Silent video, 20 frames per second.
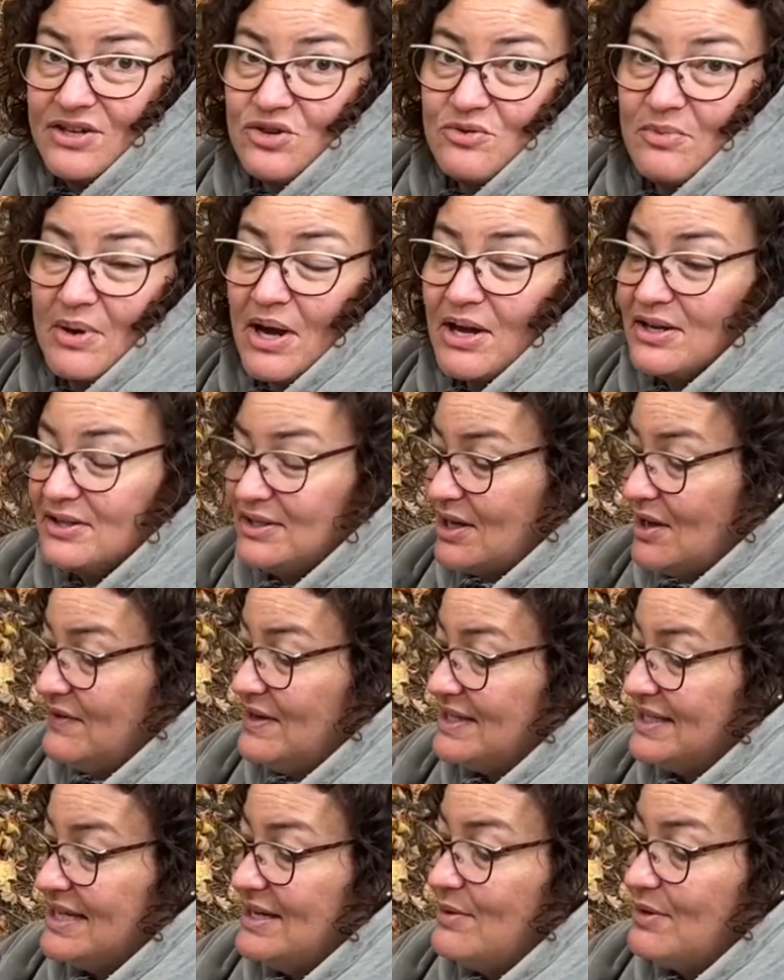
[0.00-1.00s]
box,
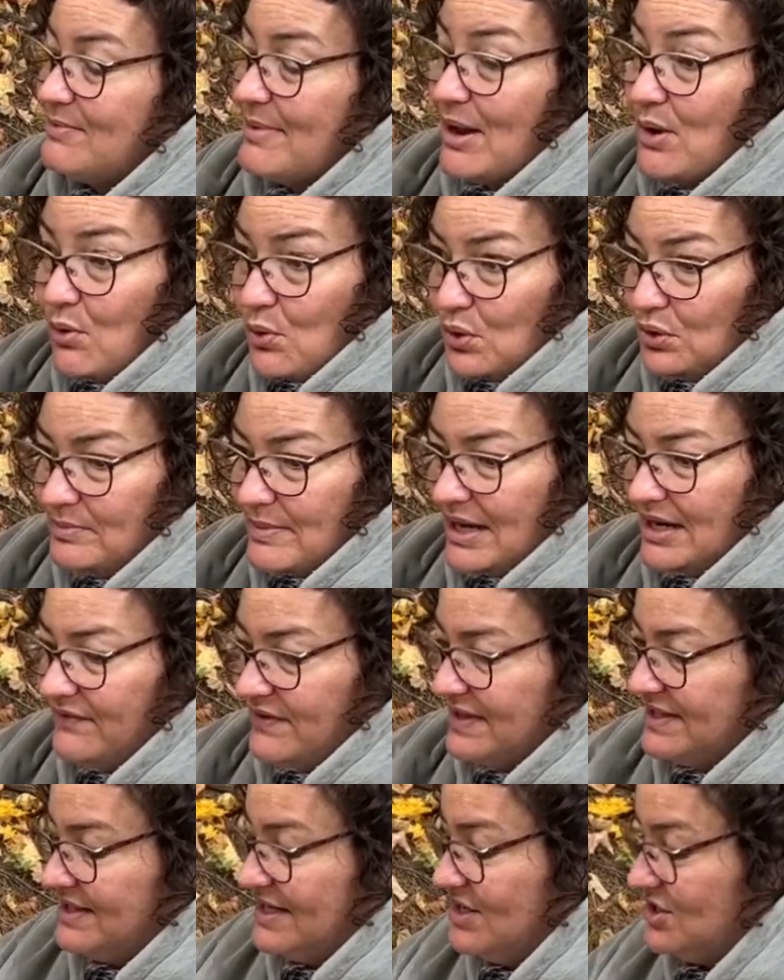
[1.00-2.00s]
obviously, with my old
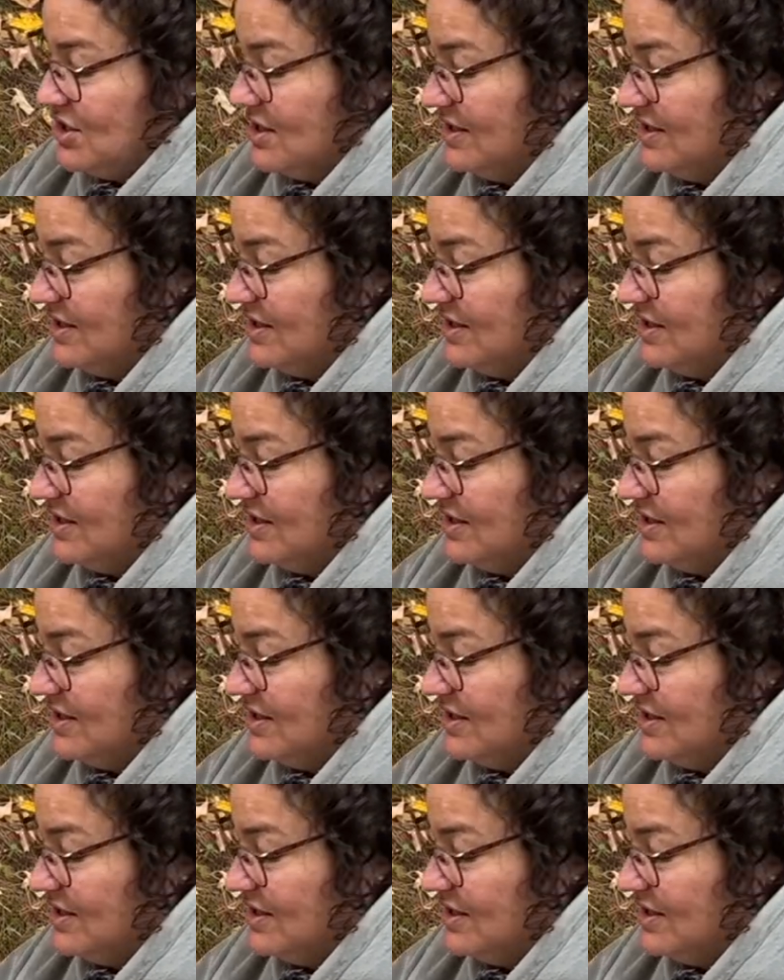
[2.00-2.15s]
manifestations